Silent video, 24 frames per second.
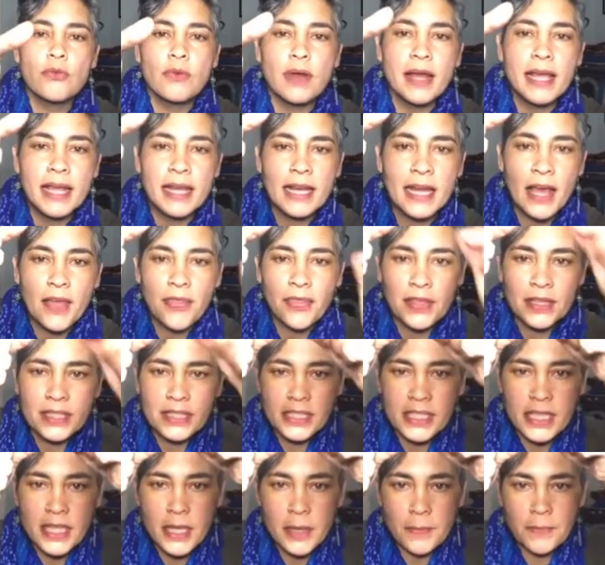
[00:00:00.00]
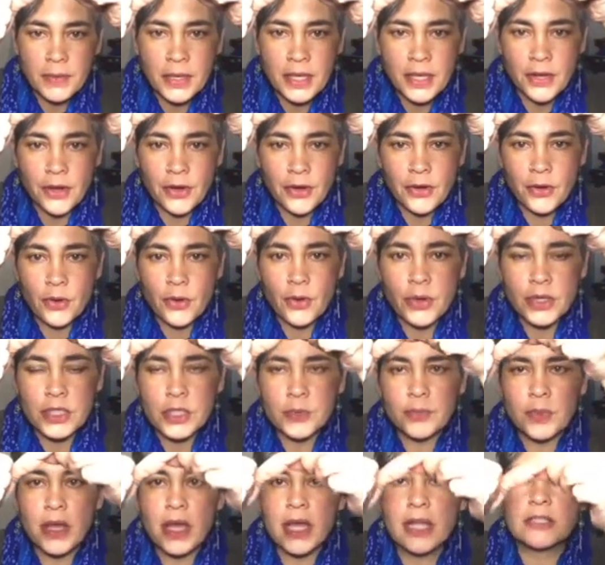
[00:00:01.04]
Right at the tip here
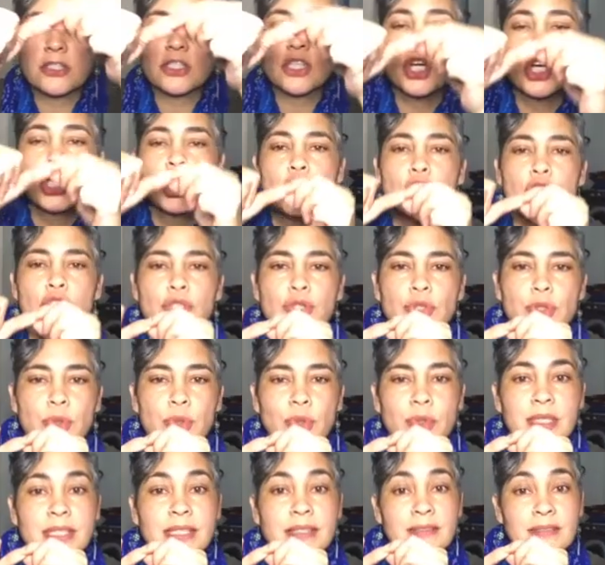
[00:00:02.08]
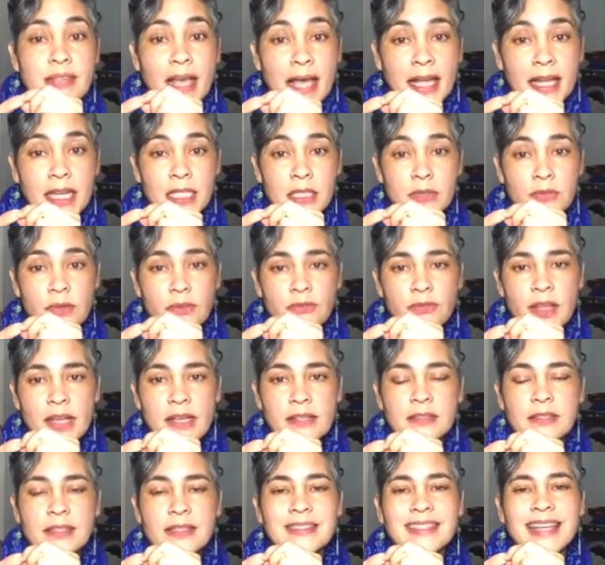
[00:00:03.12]
corresponds to the sinus
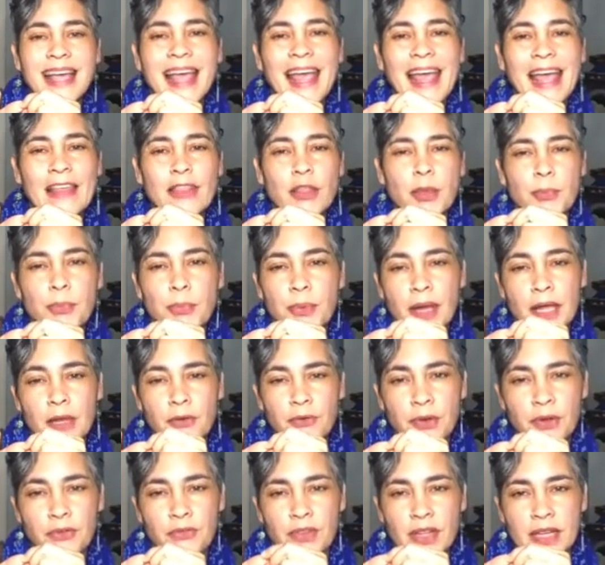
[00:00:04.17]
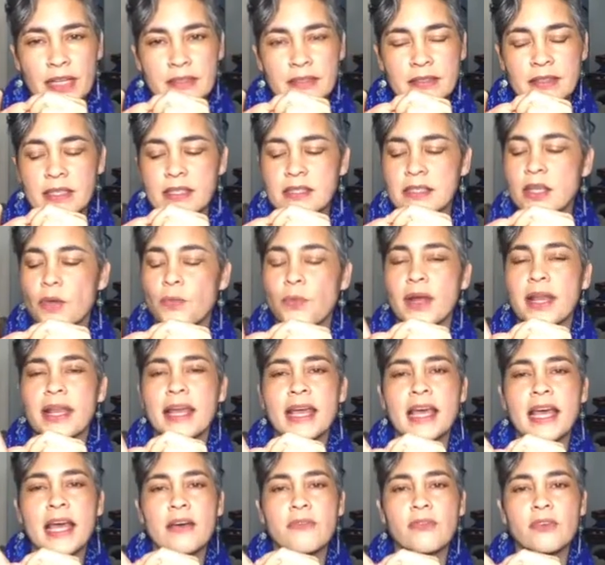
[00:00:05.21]
reflexes and the brain reflexes. And when
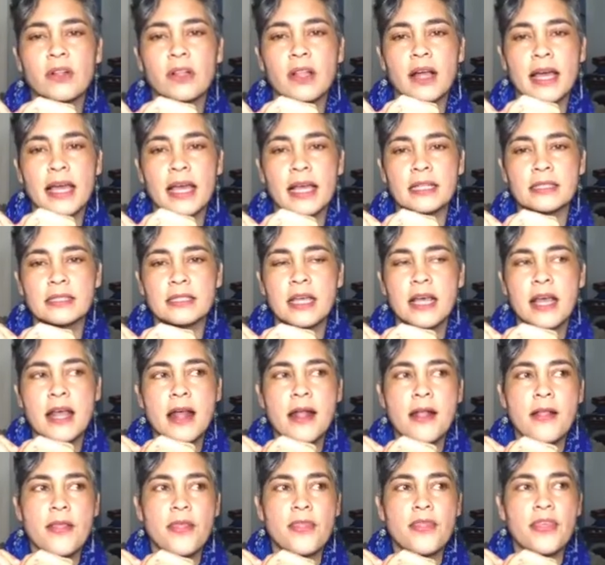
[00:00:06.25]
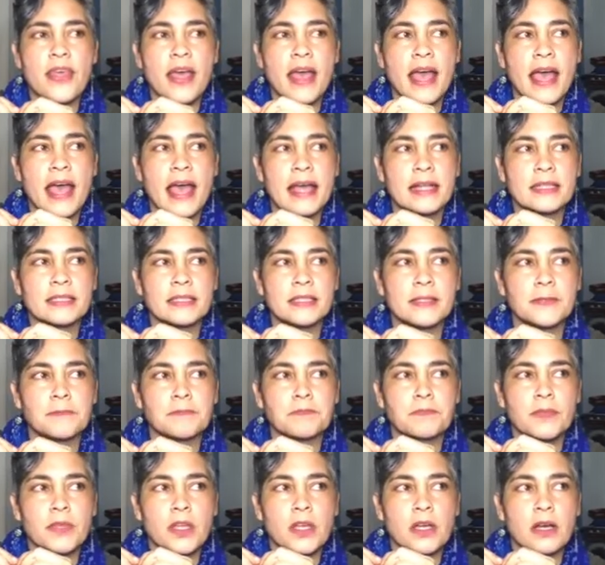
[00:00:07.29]
I have clients that
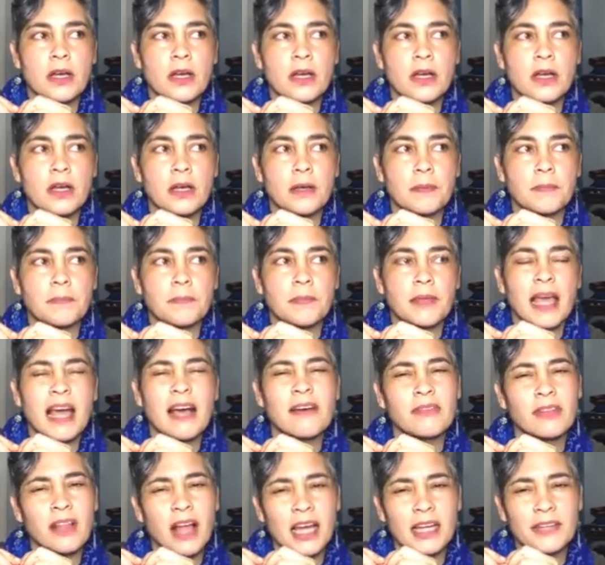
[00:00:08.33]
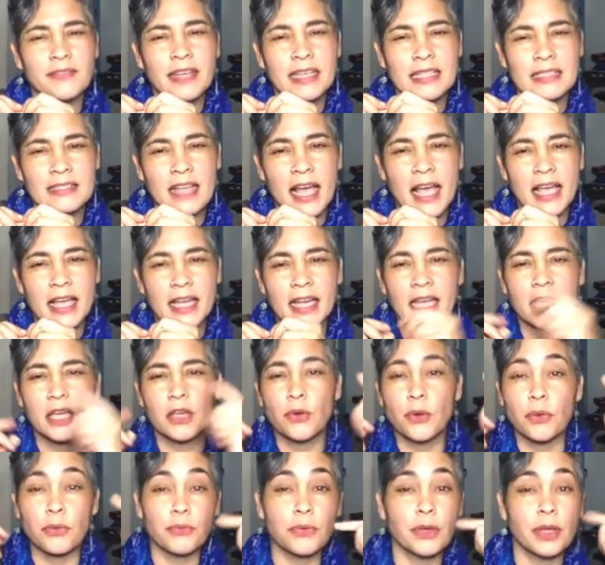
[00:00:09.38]
have a lot of
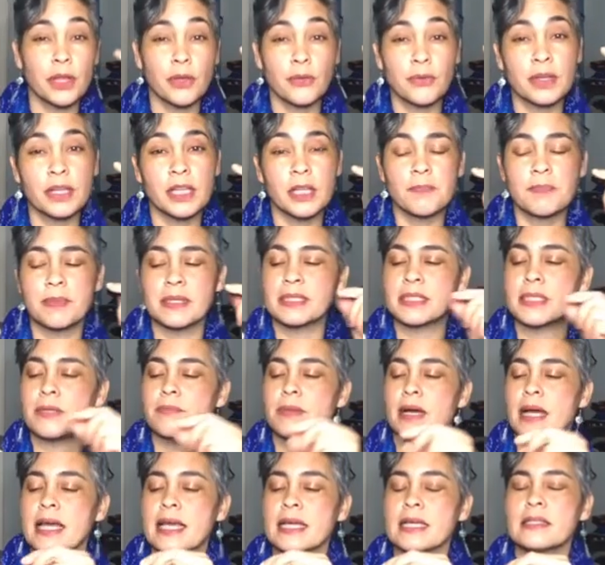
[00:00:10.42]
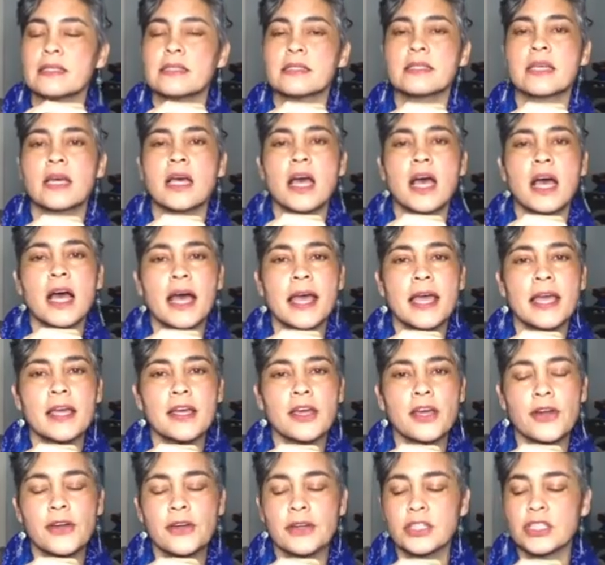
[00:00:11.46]
anxiety or really, really busy minds, I
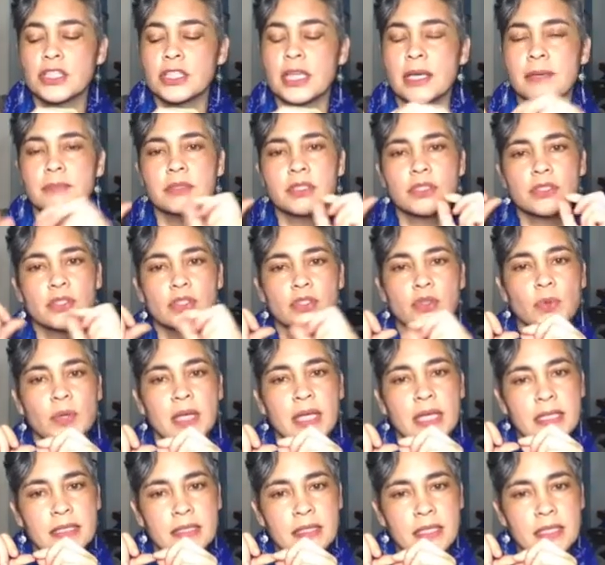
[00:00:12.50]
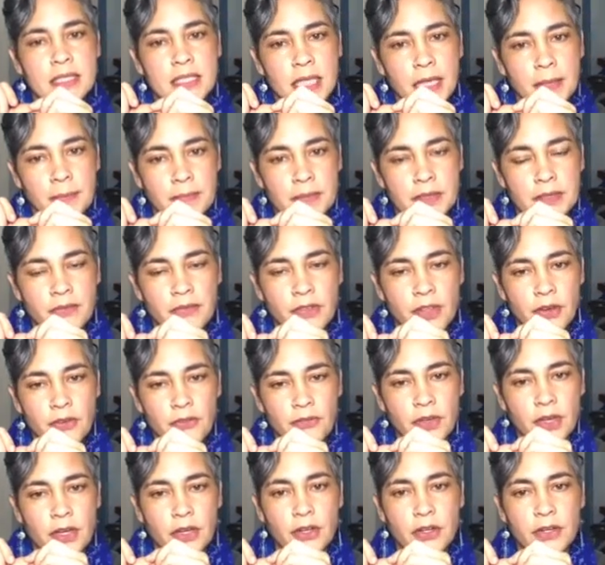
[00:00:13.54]
encourage them to squeeze the tips of
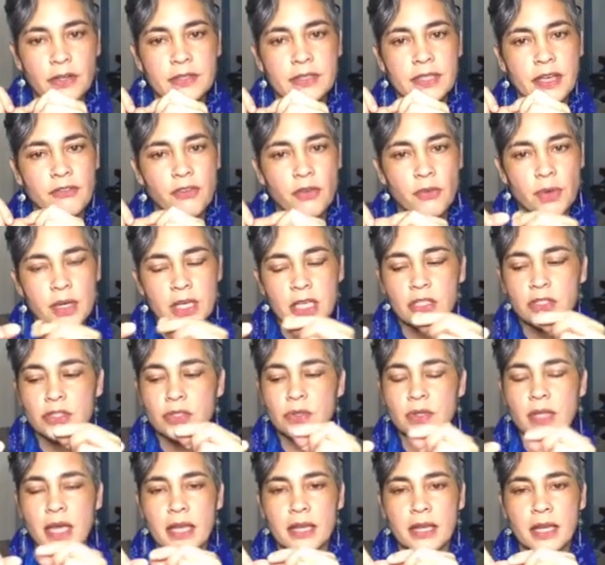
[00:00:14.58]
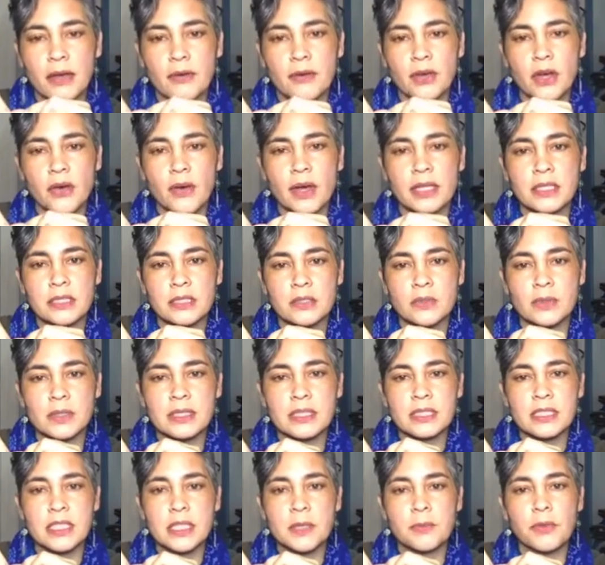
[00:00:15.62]
their fingers. Everyone can do that now. Go ahead and
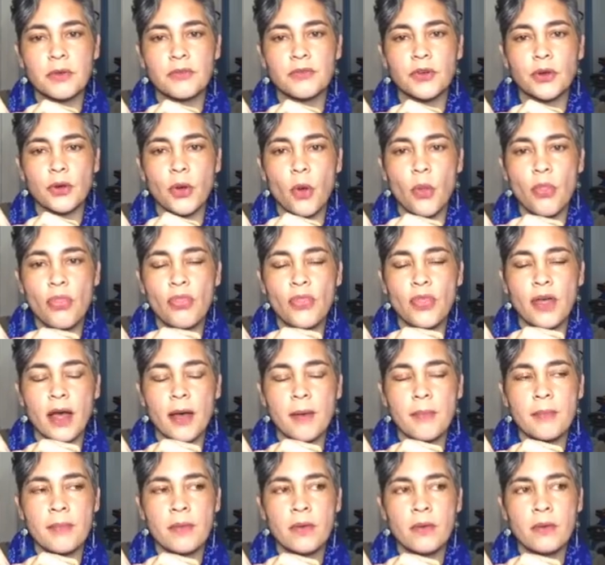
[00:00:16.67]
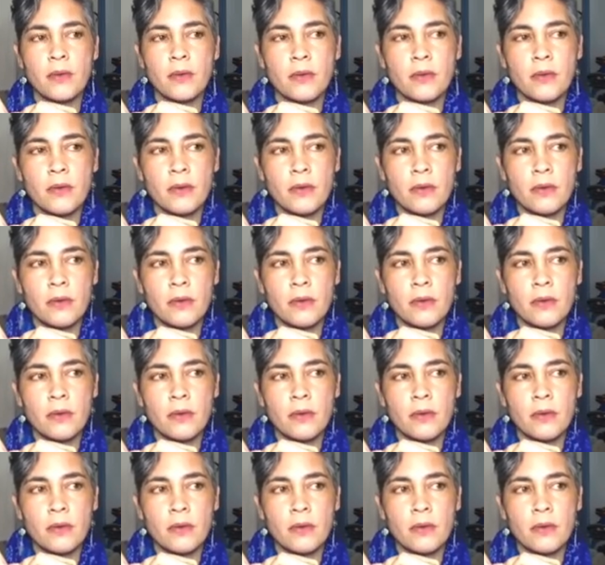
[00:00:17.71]
squeeze the tip of your own thumb.